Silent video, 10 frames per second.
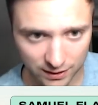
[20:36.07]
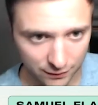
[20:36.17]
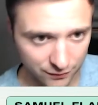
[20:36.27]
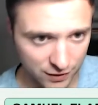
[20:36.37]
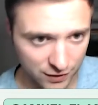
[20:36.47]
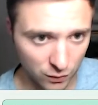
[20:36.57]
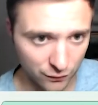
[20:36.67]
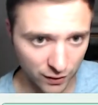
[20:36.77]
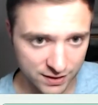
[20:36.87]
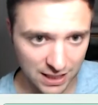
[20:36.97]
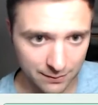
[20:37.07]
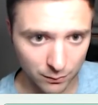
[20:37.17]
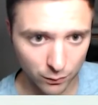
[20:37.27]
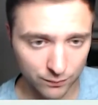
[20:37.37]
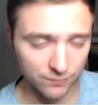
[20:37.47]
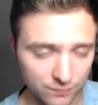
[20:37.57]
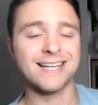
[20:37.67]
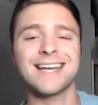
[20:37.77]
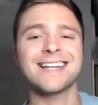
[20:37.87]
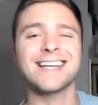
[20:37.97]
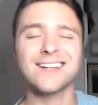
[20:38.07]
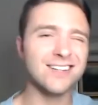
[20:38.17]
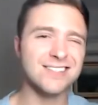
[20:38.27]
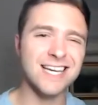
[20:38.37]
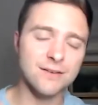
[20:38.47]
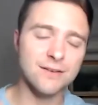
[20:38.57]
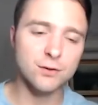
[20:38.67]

Like this one, for example, like it'll take a